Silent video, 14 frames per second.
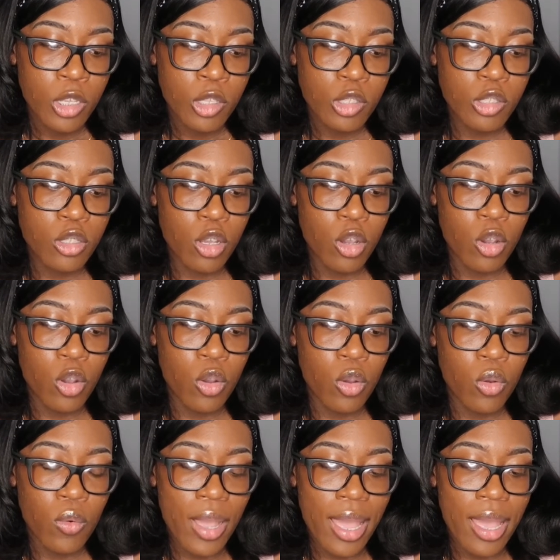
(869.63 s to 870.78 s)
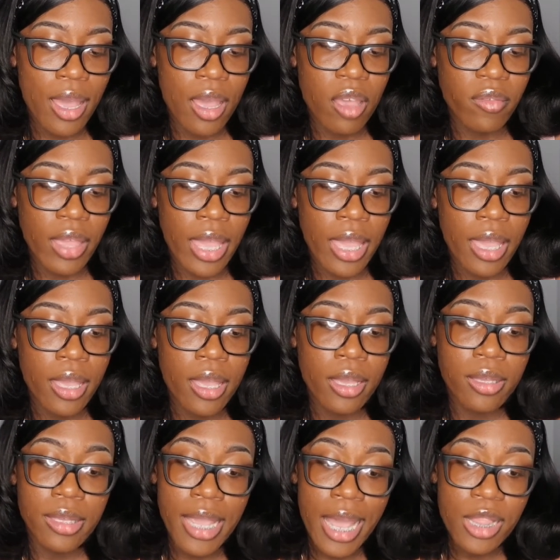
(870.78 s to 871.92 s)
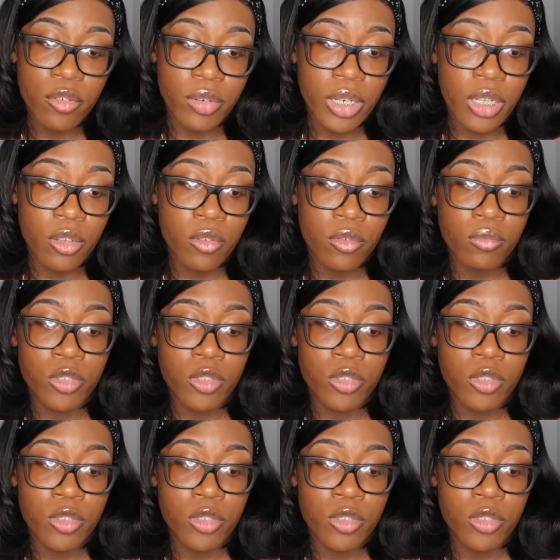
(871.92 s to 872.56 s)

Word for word: so I have a gallery